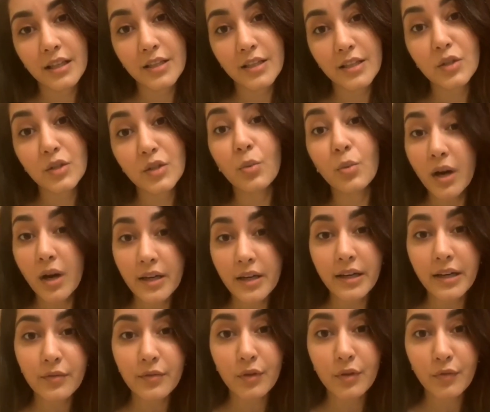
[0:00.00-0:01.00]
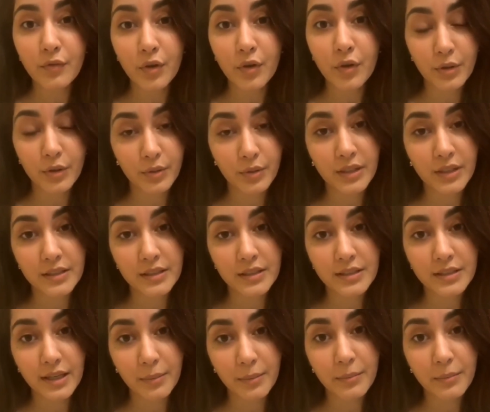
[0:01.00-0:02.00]
things you are grateful for during this
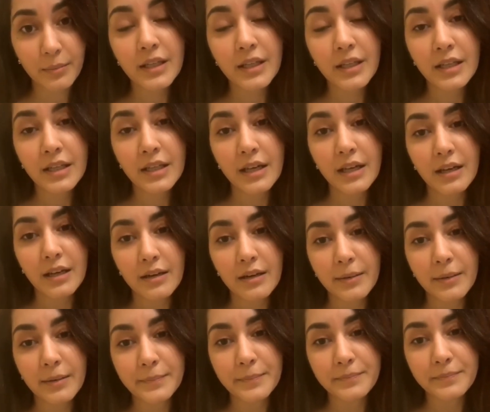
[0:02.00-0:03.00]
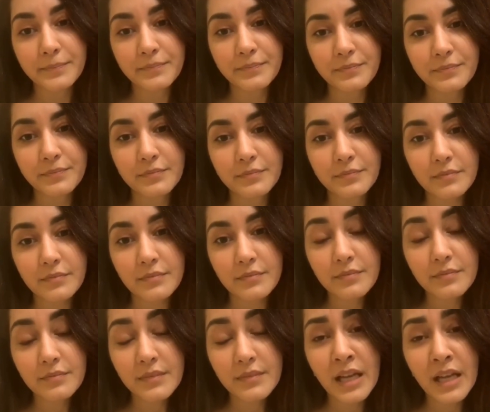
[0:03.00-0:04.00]
time.
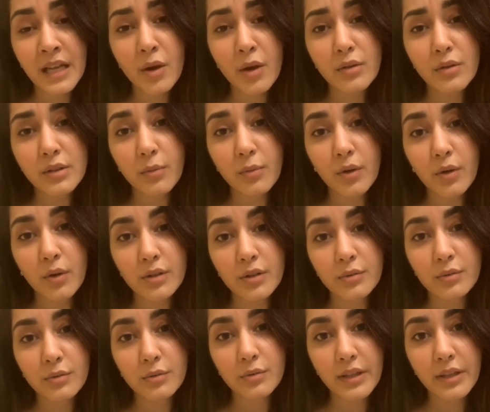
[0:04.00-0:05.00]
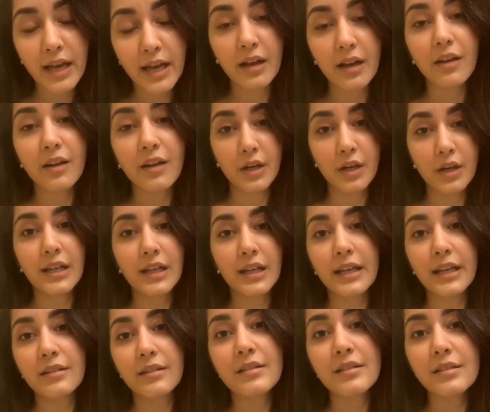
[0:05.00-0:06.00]
I also want to thank our
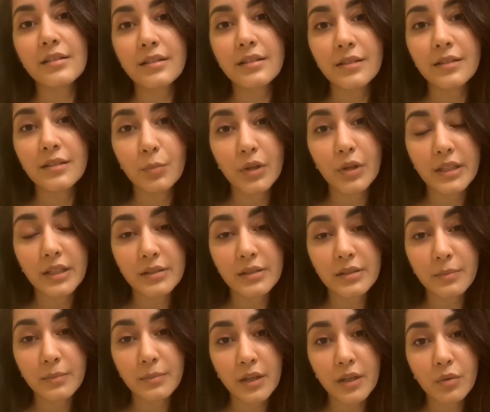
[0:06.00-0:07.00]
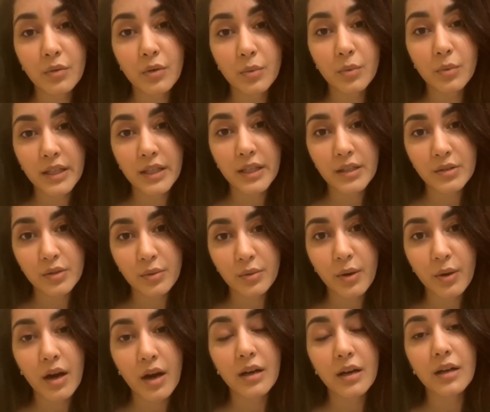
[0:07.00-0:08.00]
frontliners, the policemen who are working so
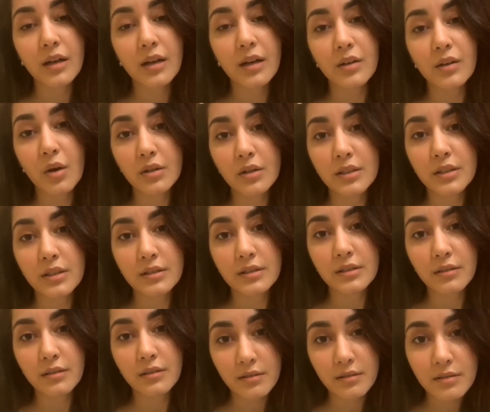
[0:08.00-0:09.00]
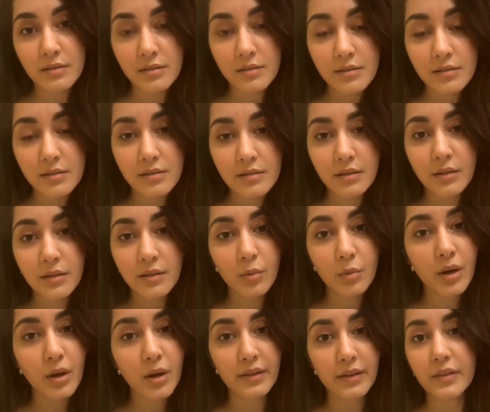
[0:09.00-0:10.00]
hard, our doctors and nurses who
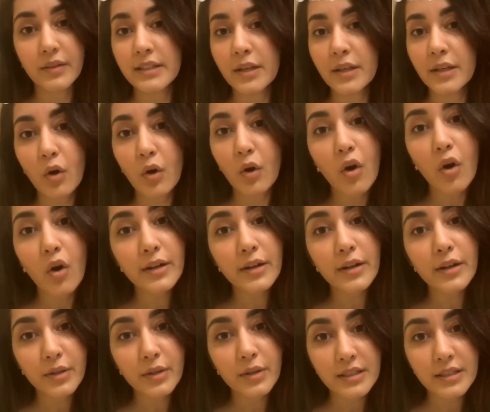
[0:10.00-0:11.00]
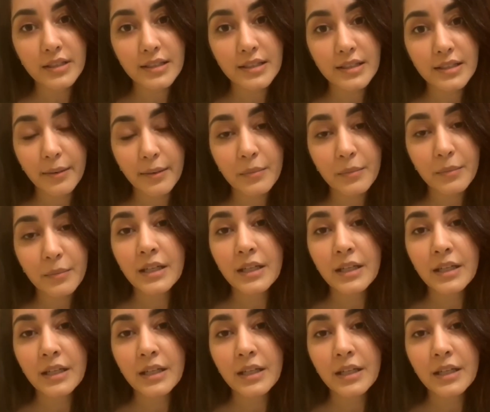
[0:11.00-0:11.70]
are giving their all during this time.